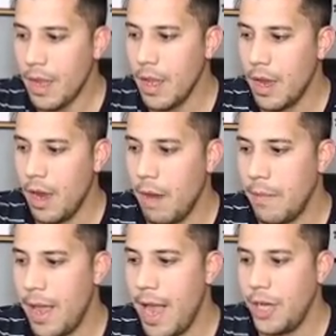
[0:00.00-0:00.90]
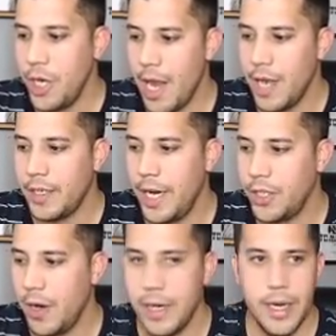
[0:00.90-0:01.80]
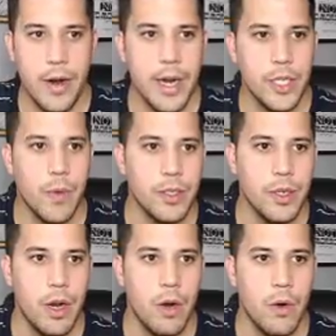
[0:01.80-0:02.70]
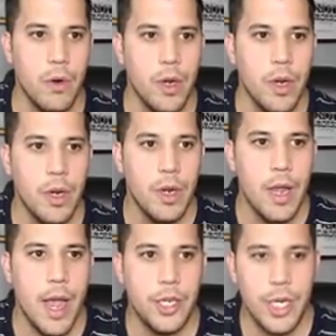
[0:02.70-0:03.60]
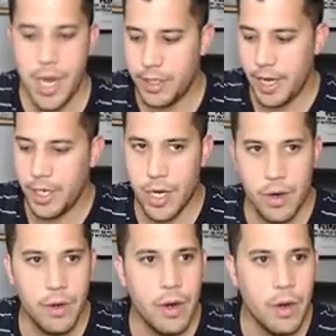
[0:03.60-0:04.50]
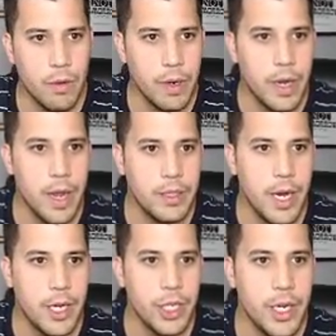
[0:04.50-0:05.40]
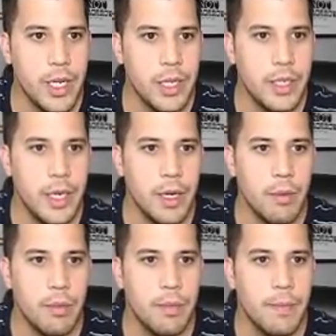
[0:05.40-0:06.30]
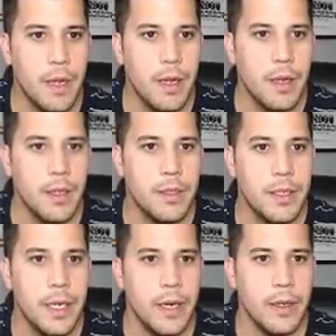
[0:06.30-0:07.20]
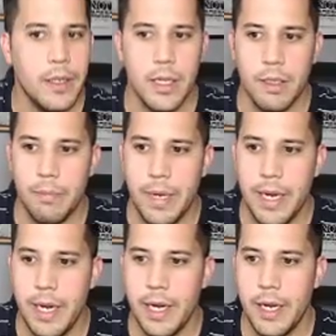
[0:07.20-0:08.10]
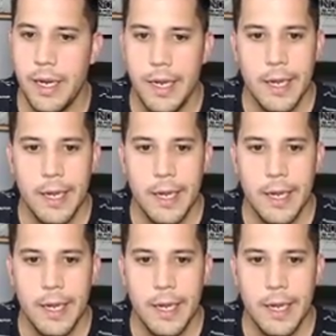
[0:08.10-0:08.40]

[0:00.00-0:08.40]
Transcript: Hedging SH. All right, Darius wants to know hedging SH. I don't know what SH is here. Let's see here. S&P.